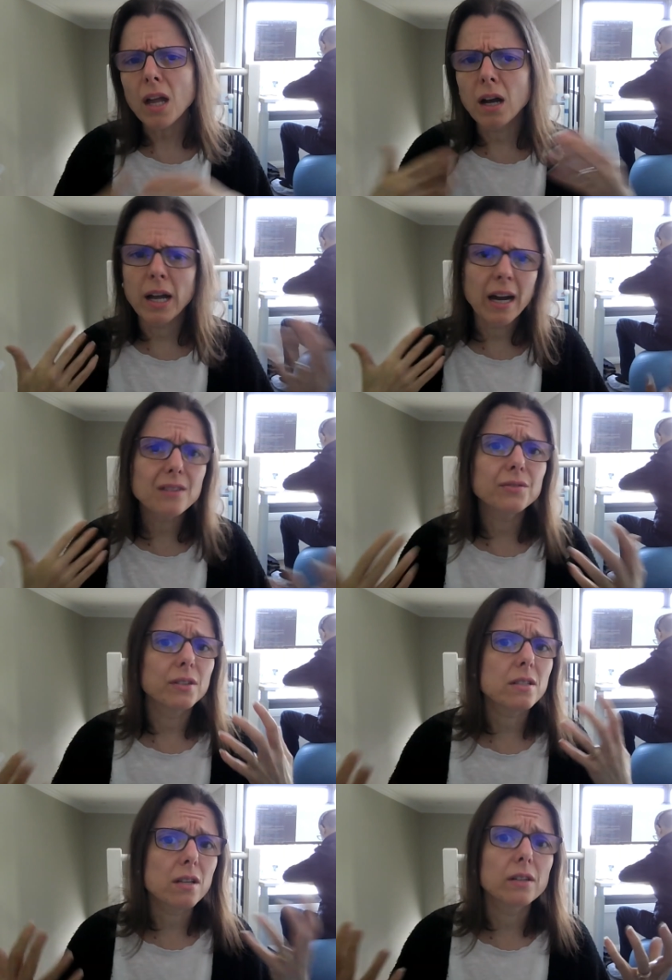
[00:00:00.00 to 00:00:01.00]
I have
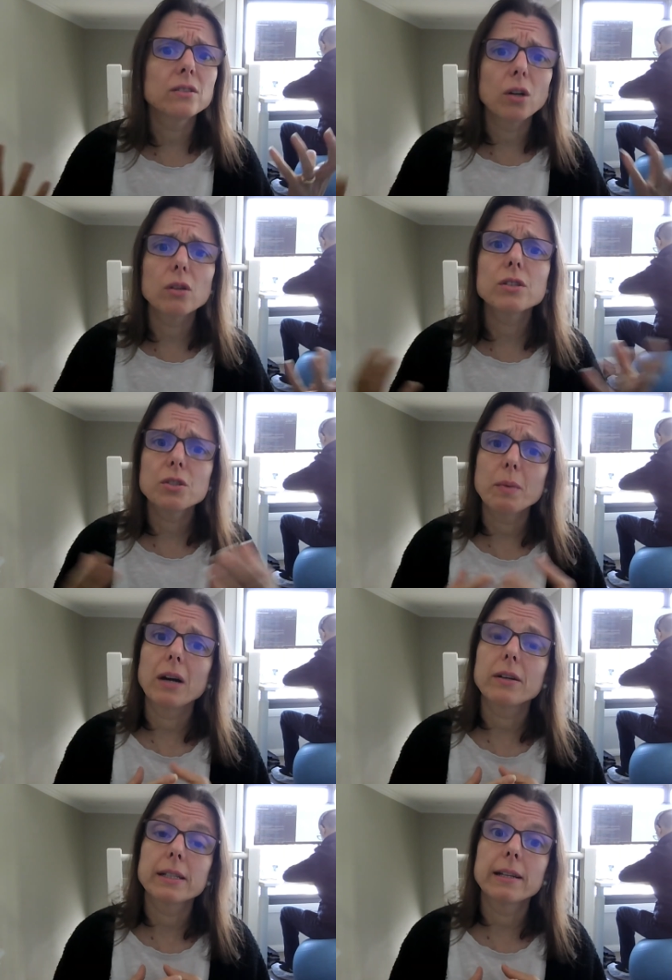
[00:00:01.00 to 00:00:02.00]
a certain knowledge
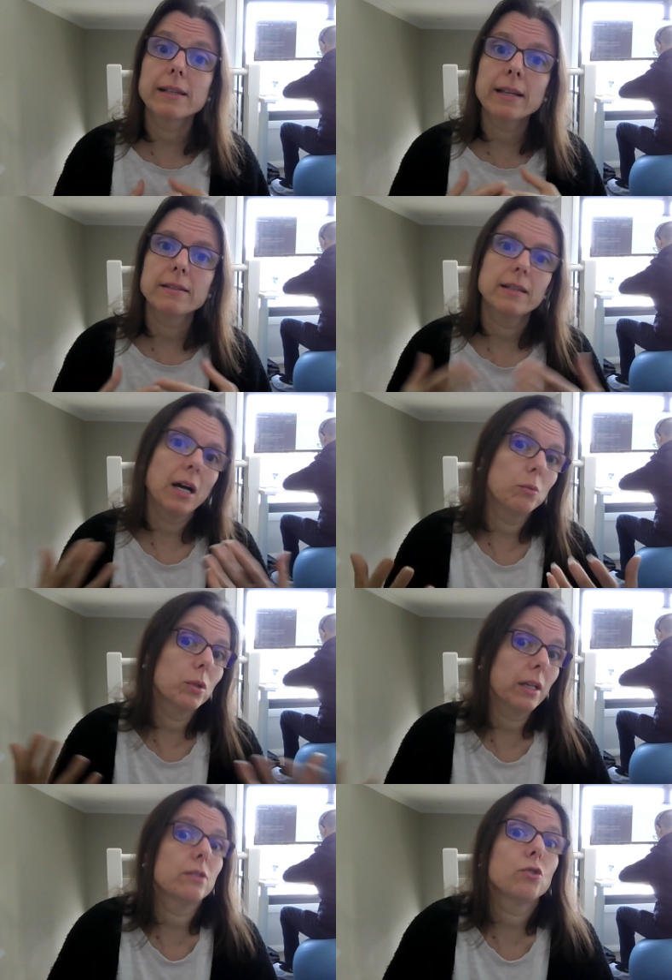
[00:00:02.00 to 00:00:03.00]
about it, and I would
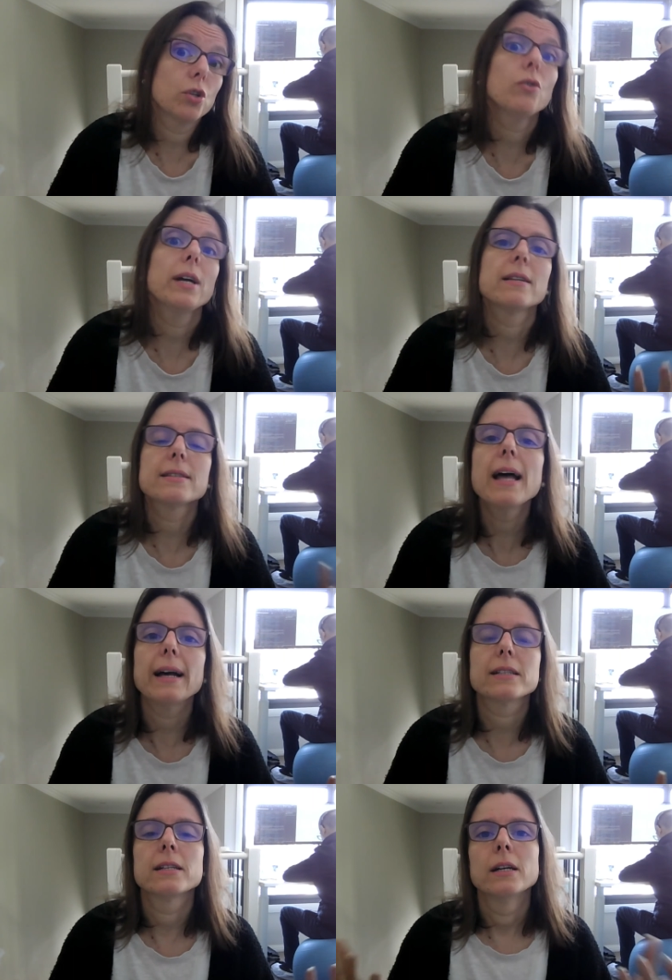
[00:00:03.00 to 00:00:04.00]
like to showcase that.